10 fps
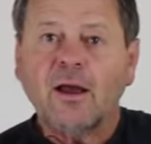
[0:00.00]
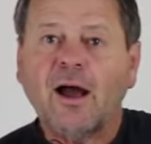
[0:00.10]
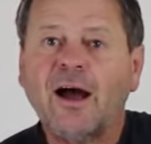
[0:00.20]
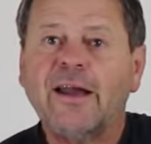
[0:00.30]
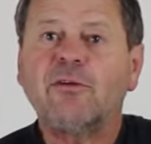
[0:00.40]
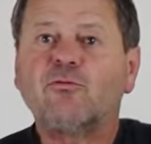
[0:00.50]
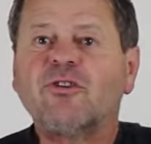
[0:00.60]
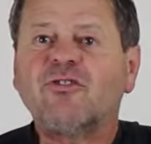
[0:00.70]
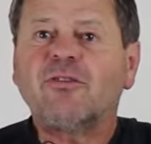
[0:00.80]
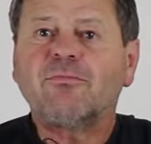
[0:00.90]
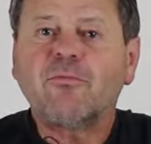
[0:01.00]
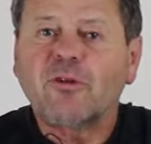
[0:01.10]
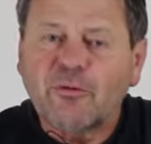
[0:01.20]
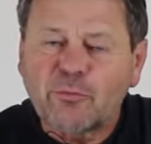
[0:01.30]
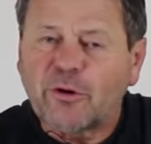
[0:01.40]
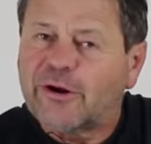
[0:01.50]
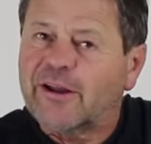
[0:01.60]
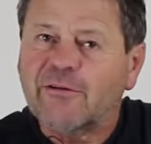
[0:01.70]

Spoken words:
Hi, Richard, love brewing,